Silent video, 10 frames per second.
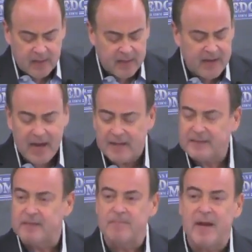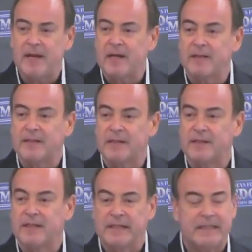has in many
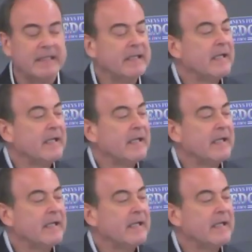instances